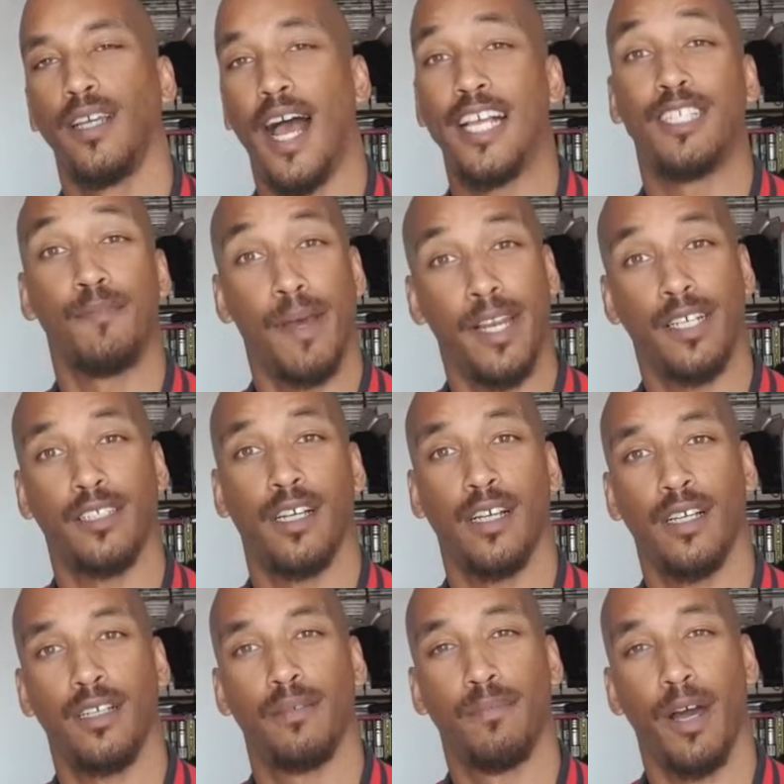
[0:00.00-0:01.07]
as
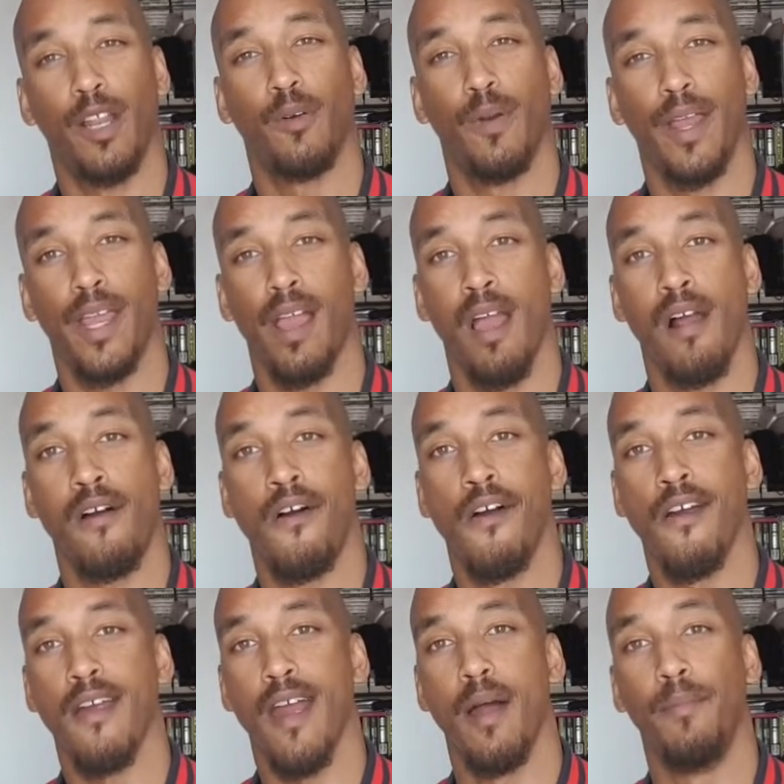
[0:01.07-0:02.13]
manager, by the way.
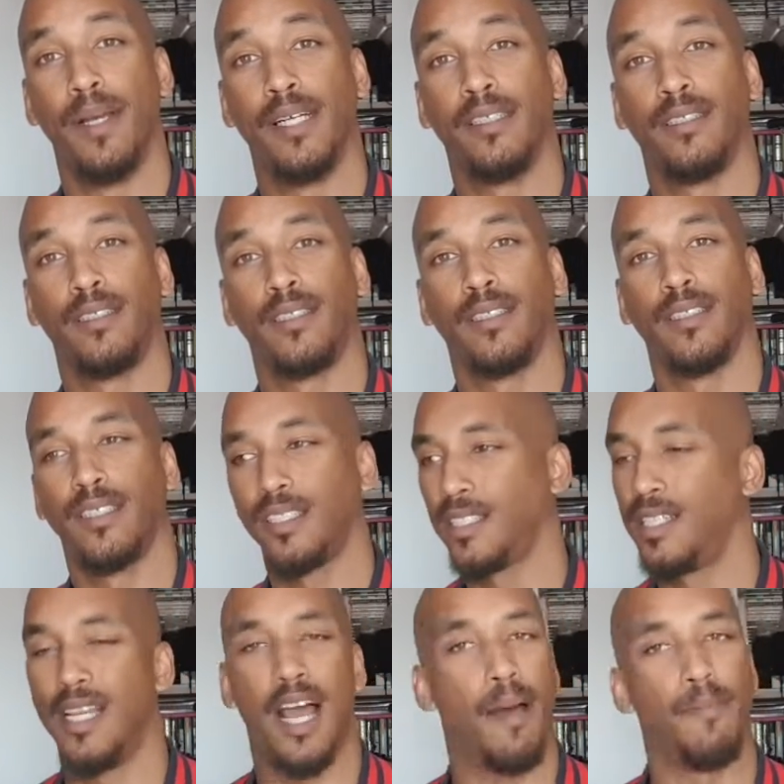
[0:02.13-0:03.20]
You get me?
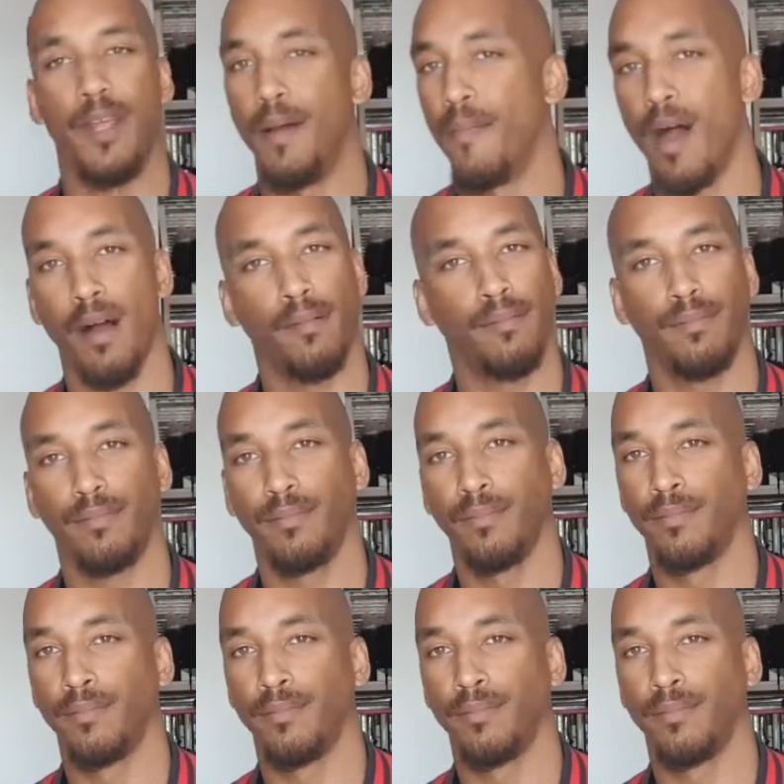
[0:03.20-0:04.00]
Slap them up.